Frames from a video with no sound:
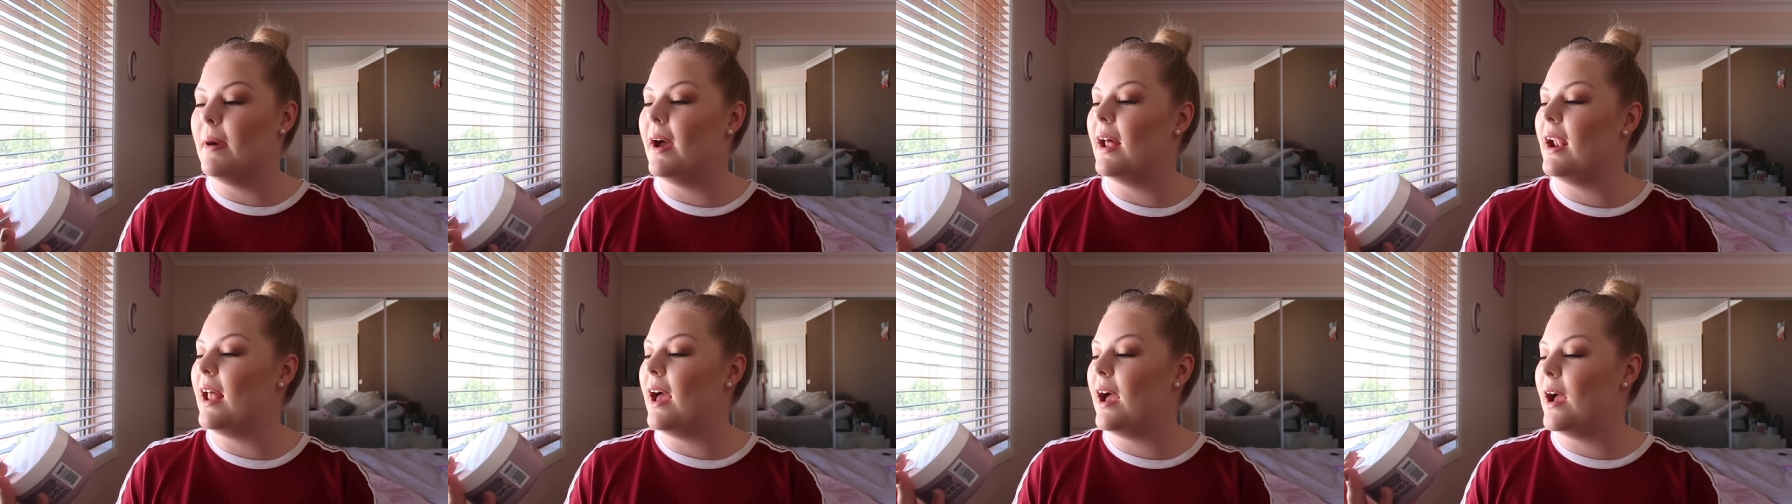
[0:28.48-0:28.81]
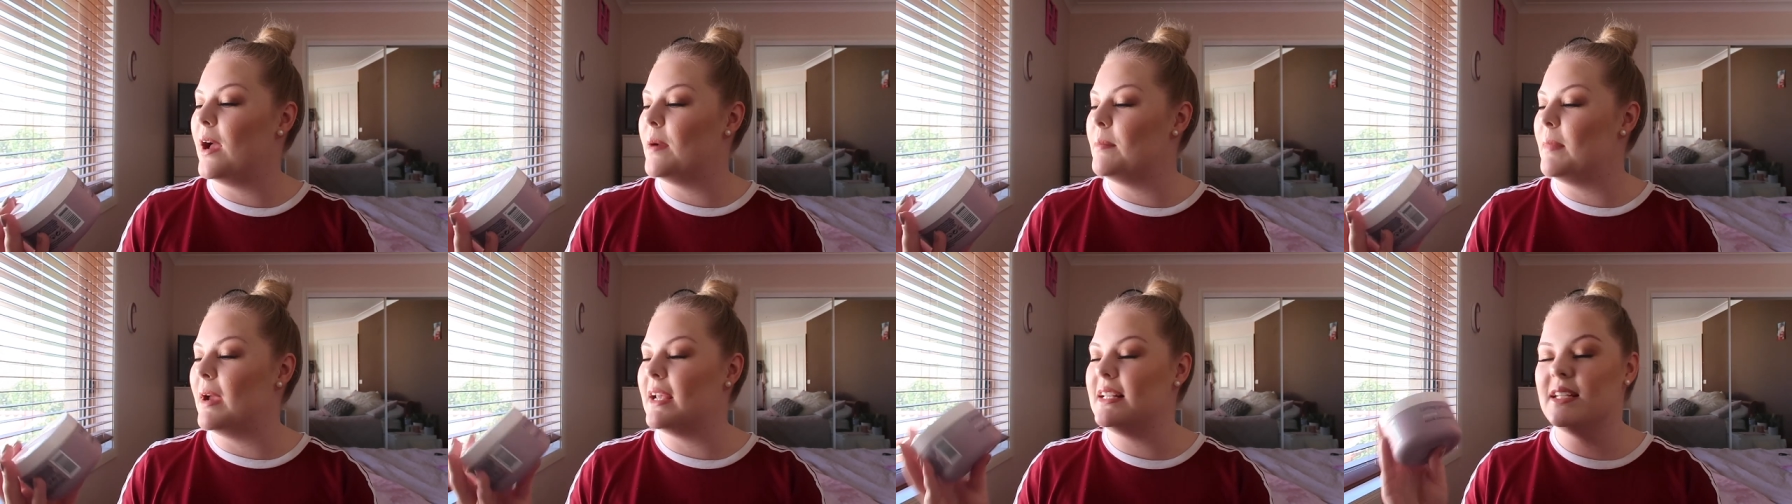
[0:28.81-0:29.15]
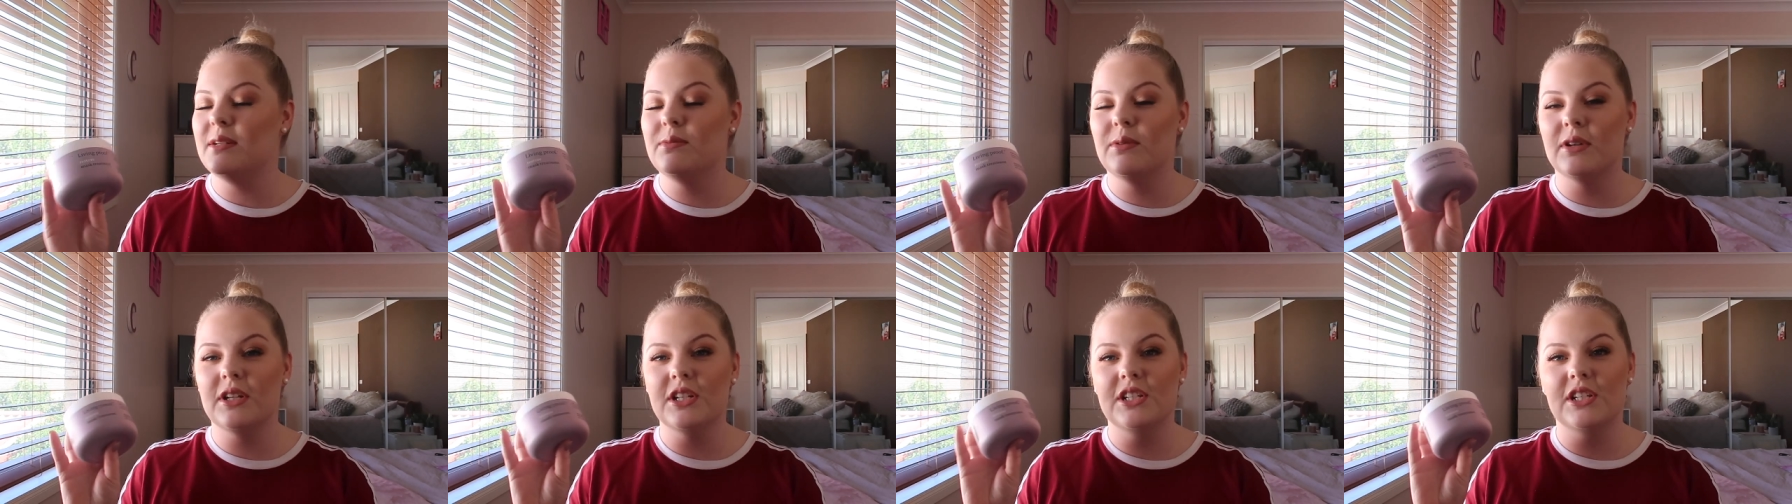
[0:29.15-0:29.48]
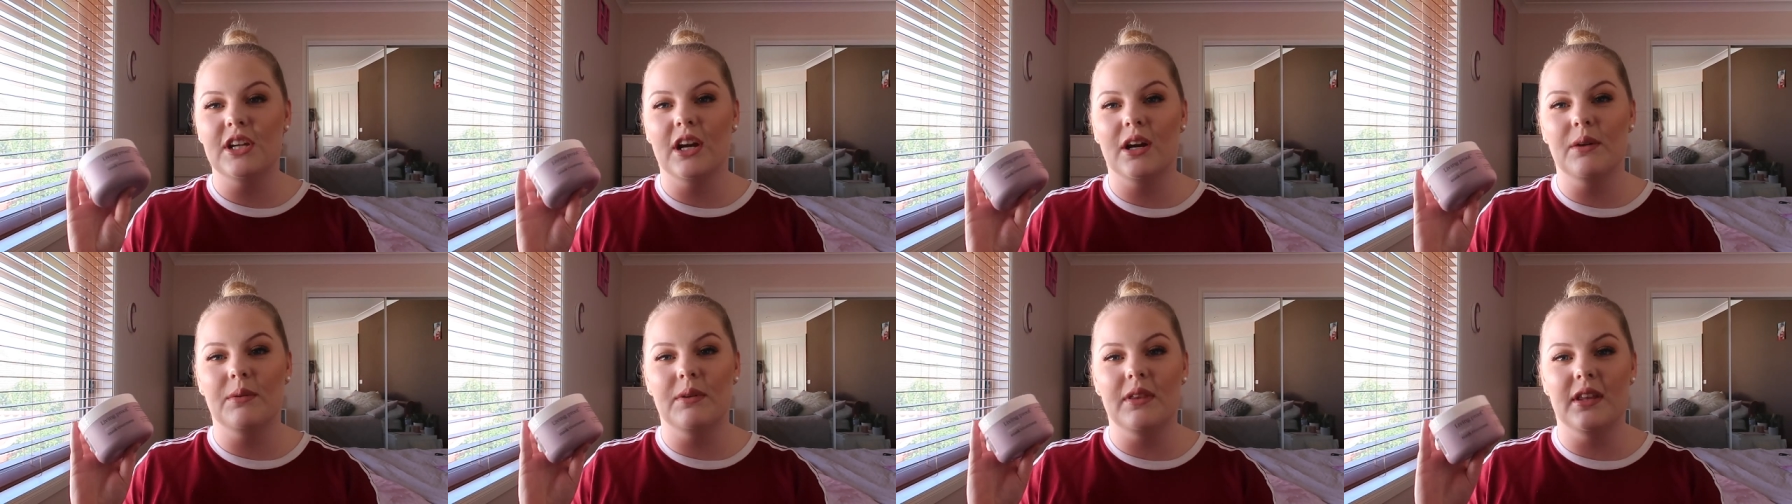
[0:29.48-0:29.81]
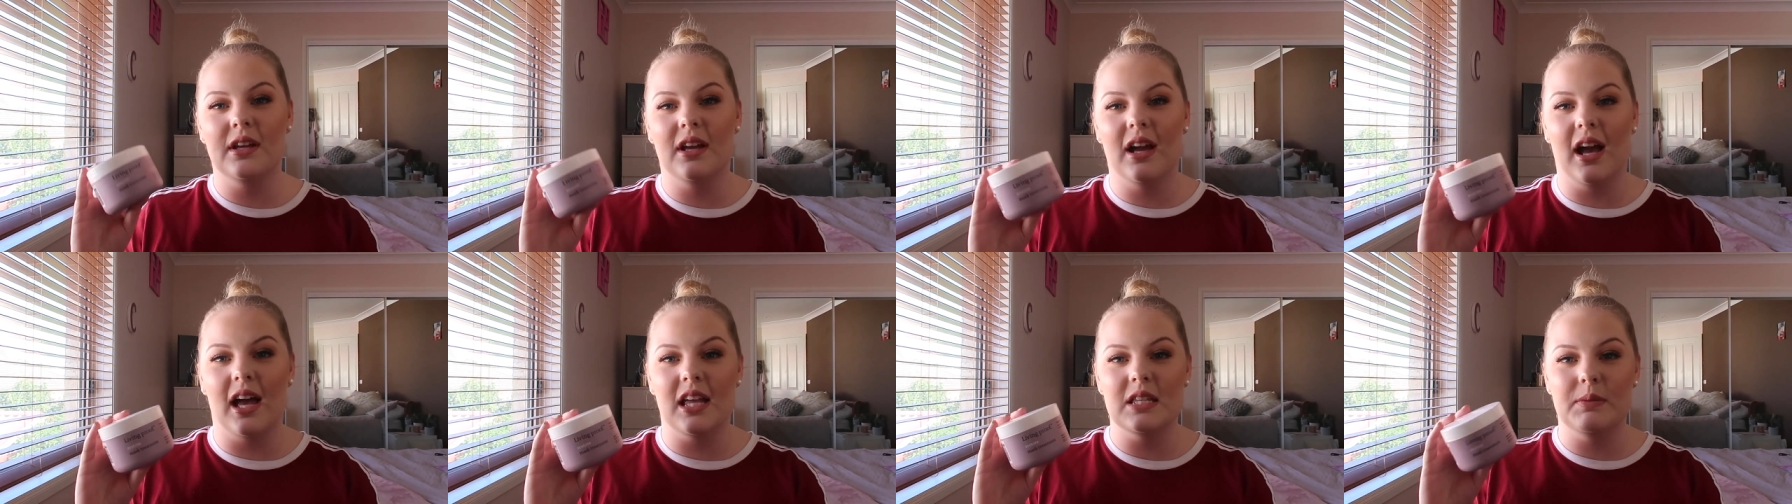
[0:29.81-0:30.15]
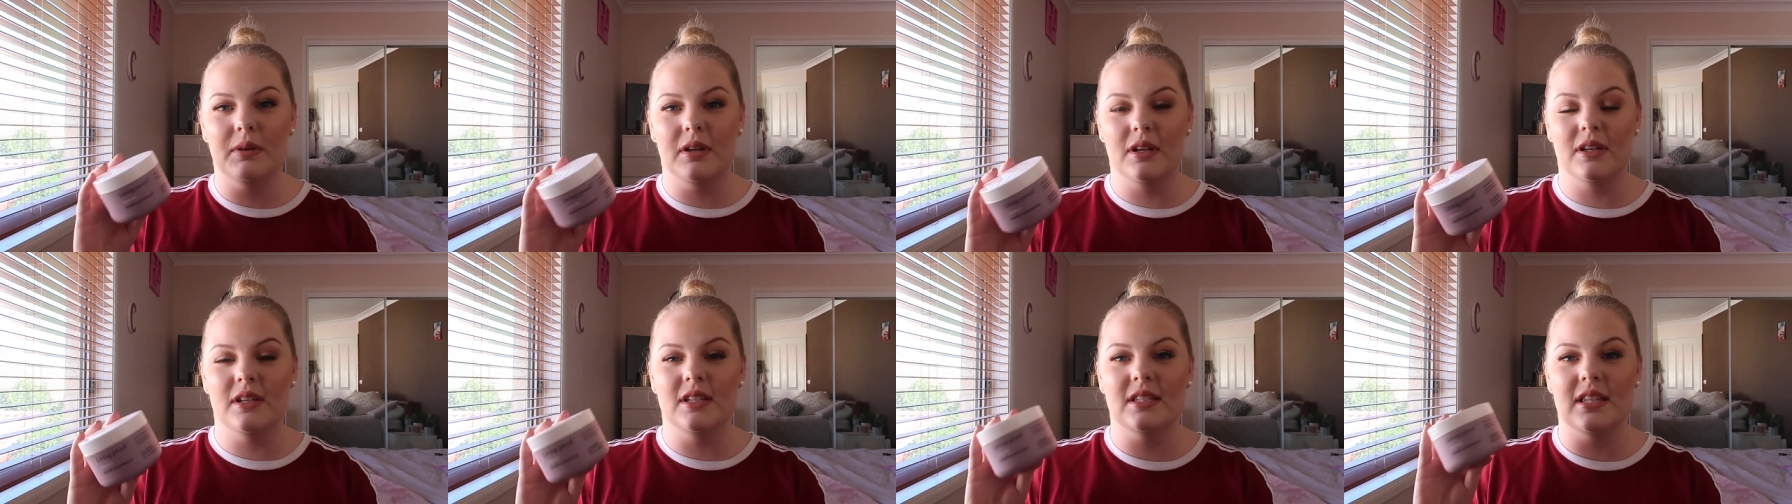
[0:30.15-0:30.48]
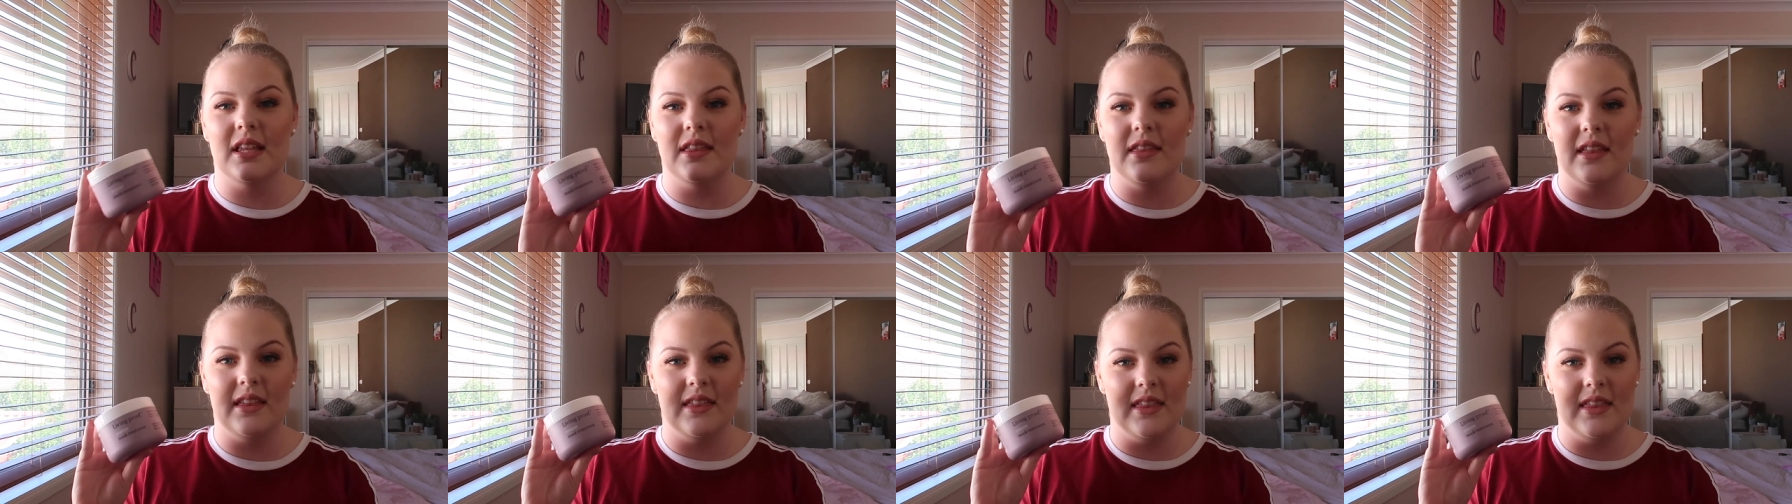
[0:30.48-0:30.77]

but um, I did want to share it with you guys guys because